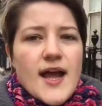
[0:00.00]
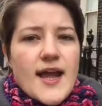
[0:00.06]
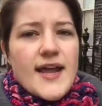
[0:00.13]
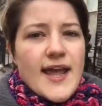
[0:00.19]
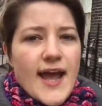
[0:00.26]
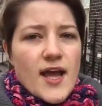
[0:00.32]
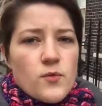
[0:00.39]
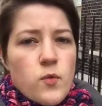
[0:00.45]
He
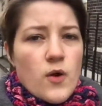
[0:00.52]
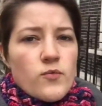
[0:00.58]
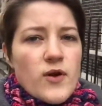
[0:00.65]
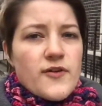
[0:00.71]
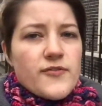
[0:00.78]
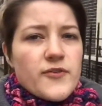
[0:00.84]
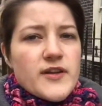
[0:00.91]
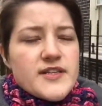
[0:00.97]
had one
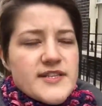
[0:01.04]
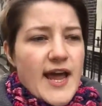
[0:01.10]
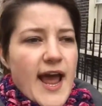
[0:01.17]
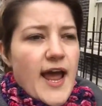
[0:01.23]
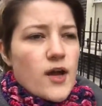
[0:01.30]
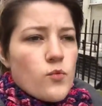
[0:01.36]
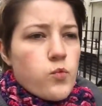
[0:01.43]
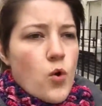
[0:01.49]
reference
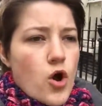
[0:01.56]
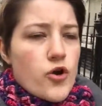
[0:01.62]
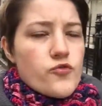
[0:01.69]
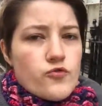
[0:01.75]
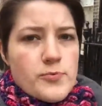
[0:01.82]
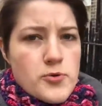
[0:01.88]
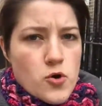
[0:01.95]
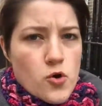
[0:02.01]
and one
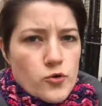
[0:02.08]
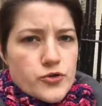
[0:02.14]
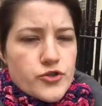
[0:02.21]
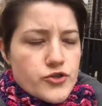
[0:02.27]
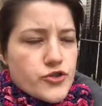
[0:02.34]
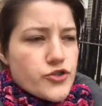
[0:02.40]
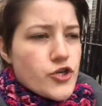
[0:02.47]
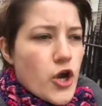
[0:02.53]
report.
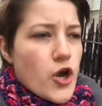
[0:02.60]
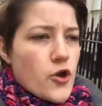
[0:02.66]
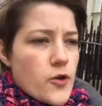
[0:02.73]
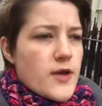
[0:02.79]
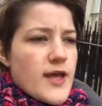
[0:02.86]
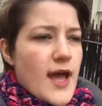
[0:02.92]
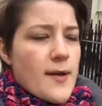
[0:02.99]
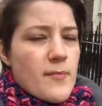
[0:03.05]
So
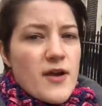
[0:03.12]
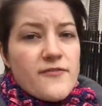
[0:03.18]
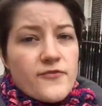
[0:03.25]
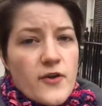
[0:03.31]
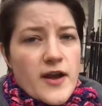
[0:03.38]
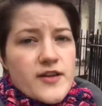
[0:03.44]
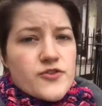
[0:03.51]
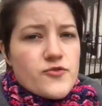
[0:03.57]
he had my
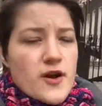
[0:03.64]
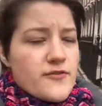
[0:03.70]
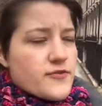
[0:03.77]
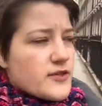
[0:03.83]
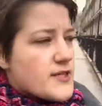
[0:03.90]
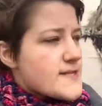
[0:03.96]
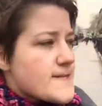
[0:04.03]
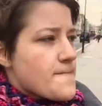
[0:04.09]
friend's
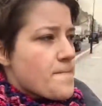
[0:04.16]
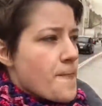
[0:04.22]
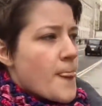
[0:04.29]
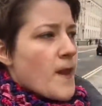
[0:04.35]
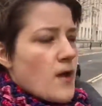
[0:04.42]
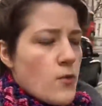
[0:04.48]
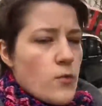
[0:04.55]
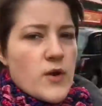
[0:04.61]
reference,
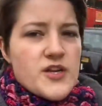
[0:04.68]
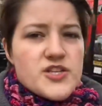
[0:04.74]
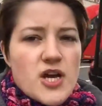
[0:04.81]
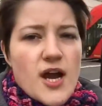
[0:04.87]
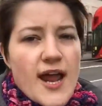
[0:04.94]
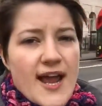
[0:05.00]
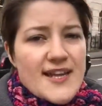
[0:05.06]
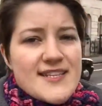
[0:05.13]
which I
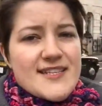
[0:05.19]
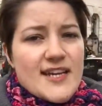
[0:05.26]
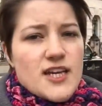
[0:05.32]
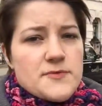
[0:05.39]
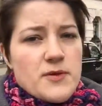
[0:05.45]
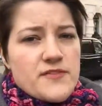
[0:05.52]
had seen because my